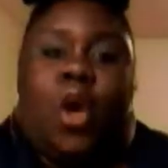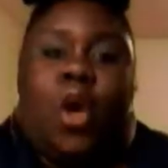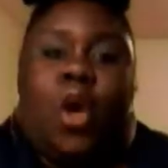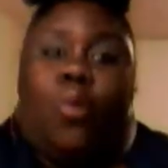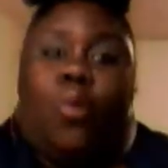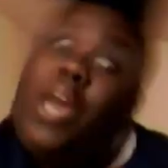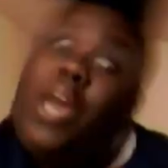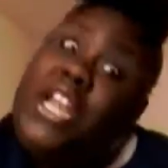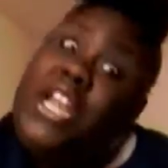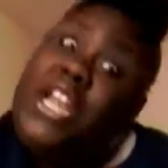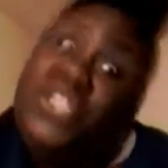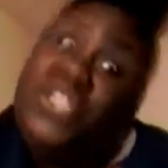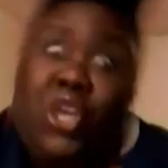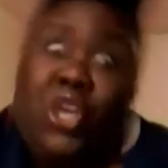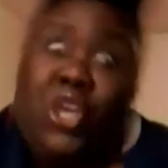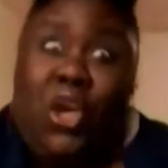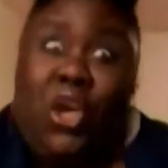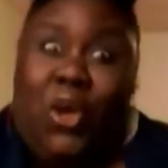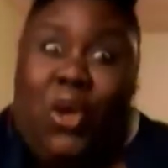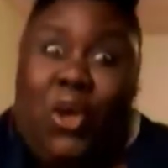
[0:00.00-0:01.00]
What it
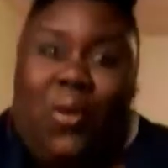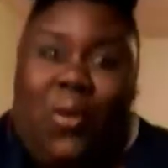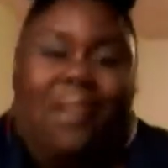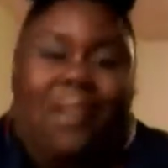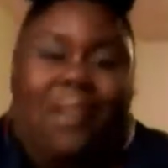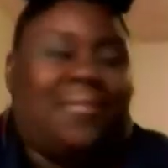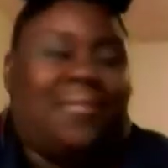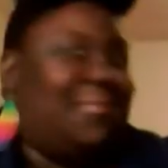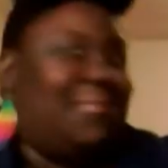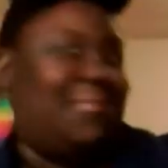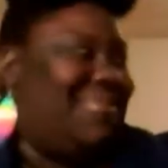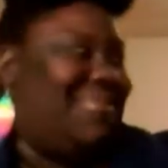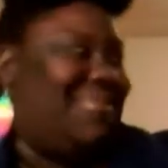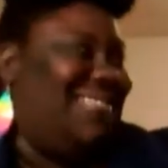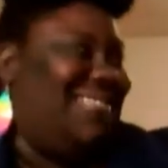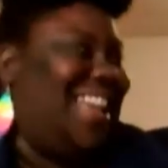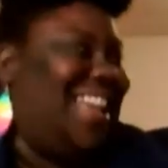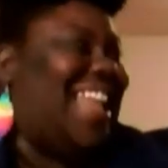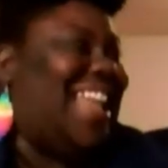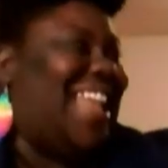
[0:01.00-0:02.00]
do? I
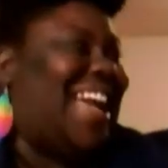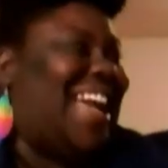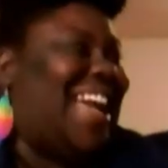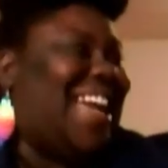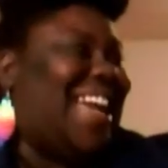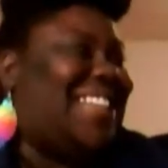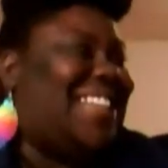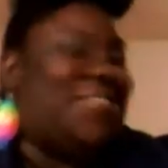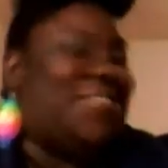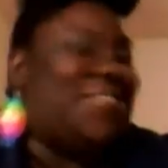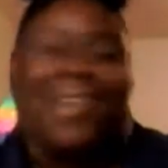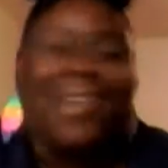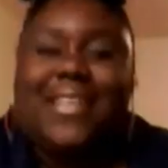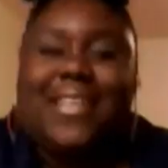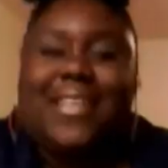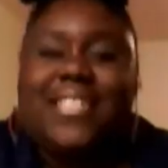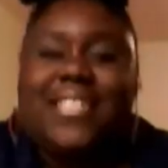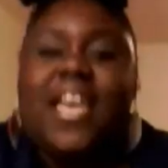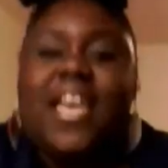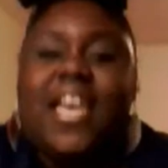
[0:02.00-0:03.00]
feel like I got
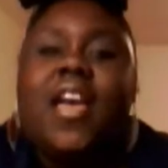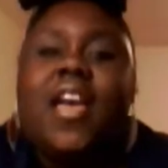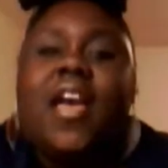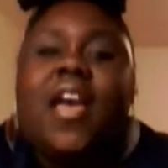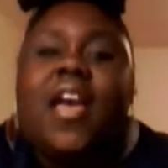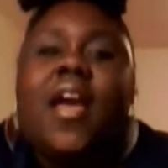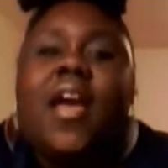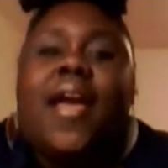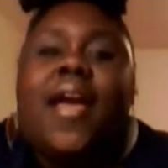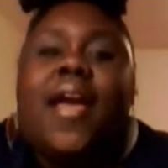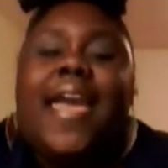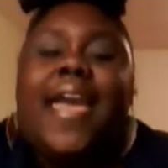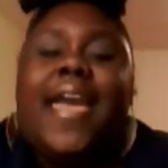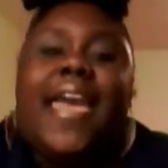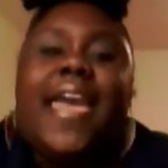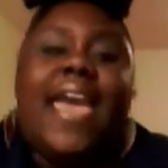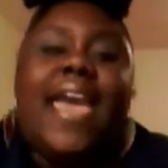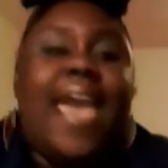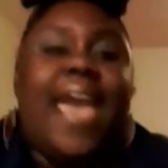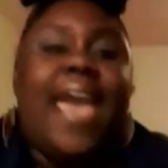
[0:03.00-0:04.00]
Tourette's.
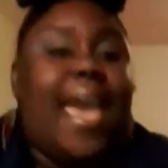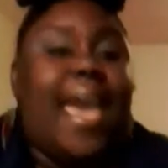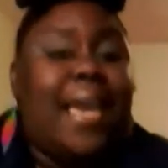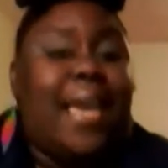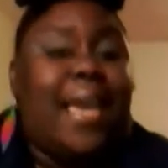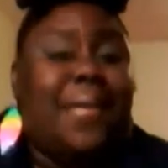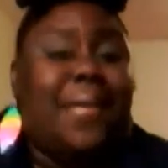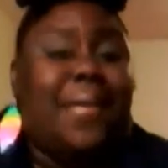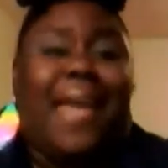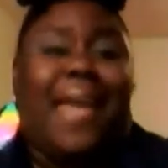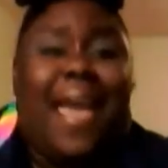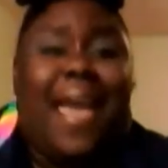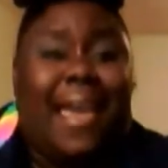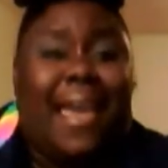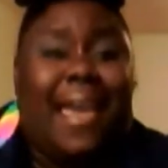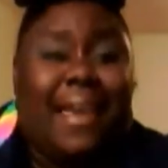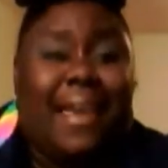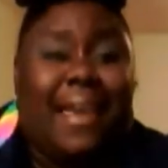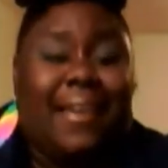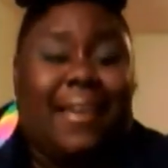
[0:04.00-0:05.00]
Hey, you
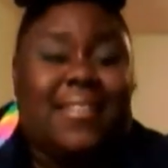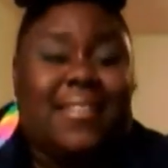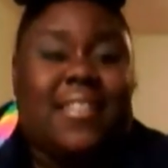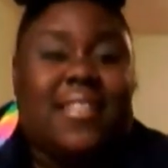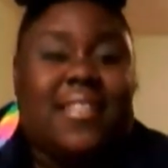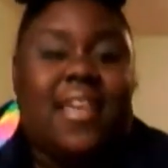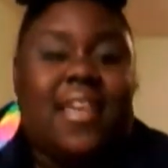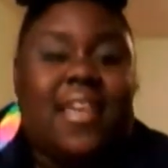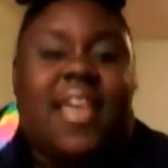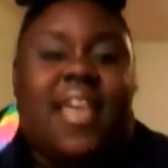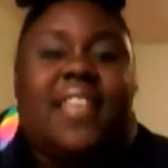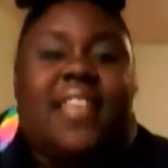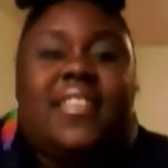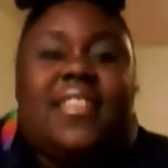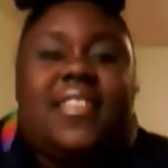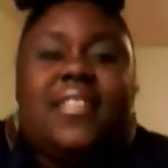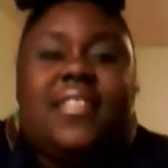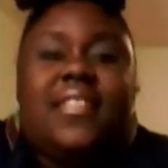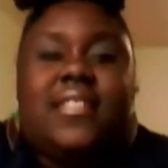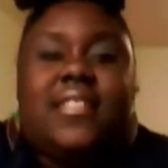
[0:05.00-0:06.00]
guys.
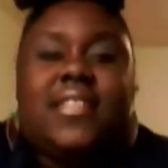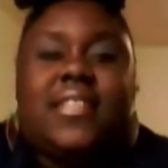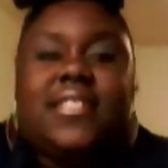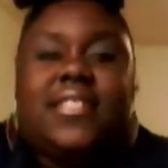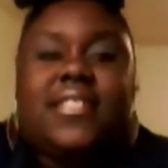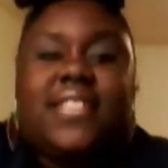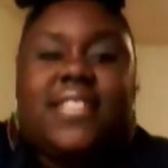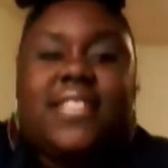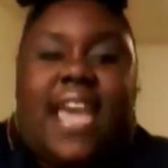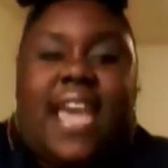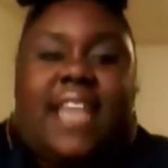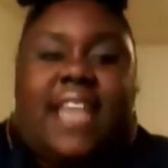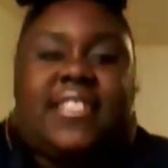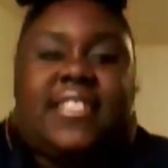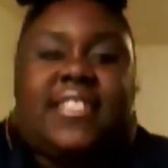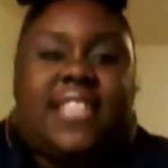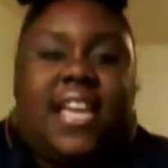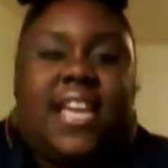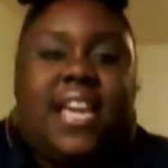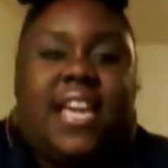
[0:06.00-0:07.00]
This is
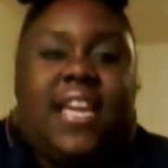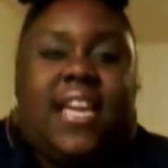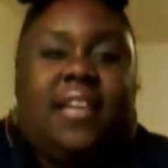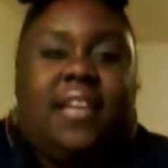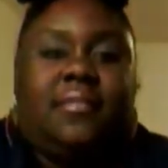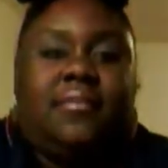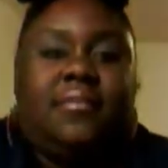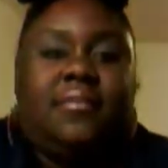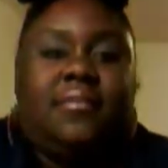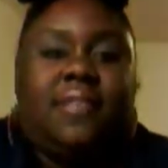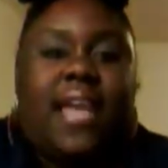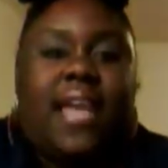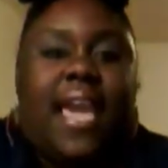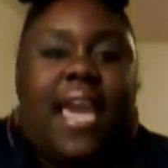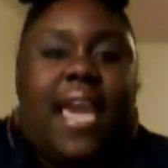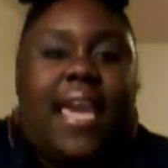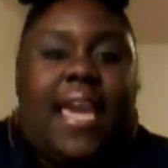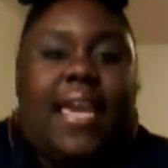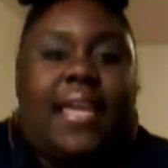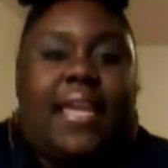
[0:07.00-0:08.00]
Sassy.
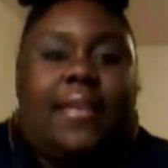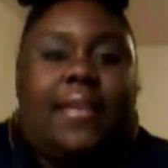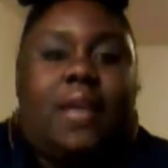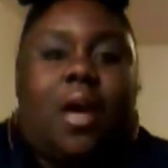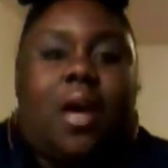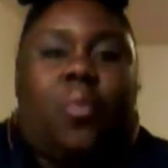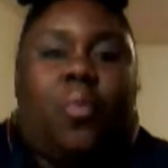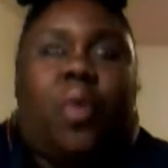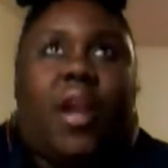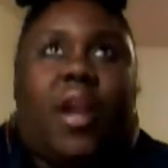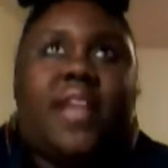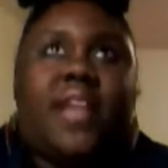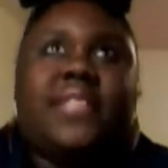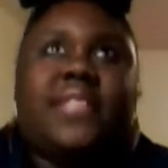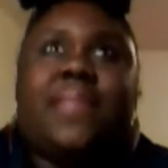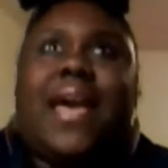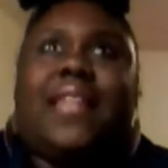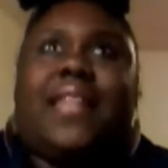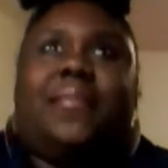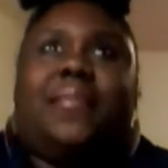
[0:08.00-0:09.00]
And
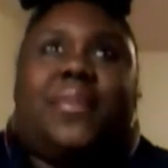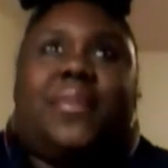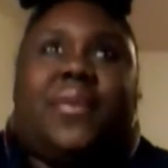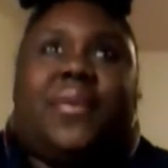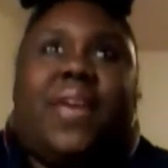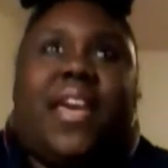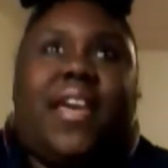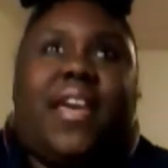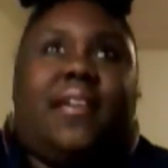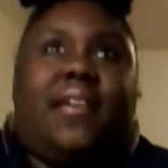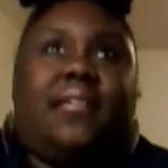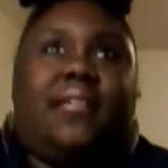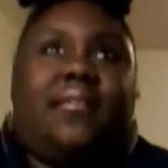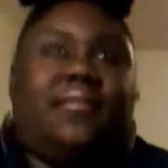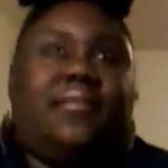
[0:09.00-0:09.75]
where's Malibu at?